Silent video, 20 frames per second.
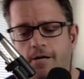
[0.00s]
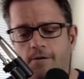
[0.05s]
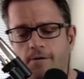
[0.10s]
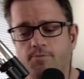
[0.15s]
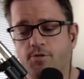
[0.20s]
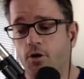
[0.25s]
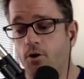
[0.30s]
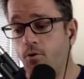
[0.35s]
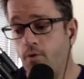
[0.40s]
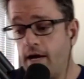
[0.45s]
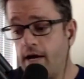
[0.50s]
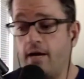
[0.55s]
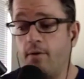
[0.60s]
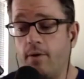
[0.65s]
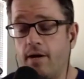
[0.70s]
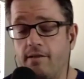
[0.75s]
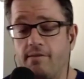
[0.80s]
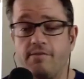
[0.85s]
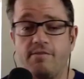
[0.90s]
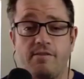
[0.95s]
So
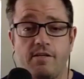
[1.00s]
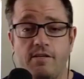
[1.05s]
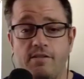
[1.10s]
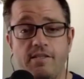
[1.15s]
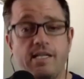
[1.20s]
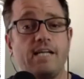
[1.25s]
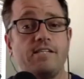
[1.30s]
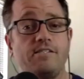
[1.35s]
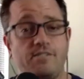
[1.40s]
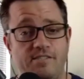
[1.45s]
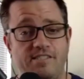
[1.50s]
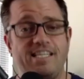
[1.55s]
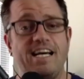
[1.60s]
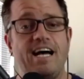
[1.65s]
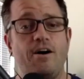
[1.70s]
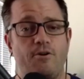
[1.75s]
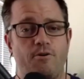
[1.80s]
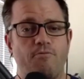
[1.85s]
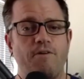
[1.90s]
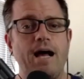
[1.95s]
anyway, that's
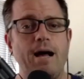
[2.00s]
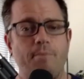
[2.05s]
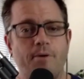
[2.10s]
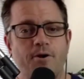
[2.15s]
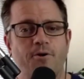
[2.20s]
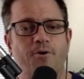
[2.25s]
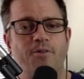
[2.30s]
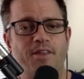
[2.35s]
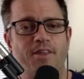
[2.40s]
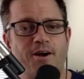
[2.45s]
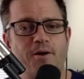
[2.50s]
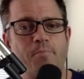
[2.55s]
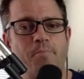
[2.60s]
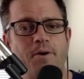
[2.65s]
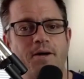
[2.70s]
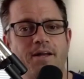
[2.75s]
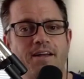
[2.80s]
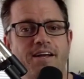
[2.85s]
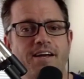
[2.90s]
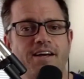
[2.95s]
down a rabbit hole there. But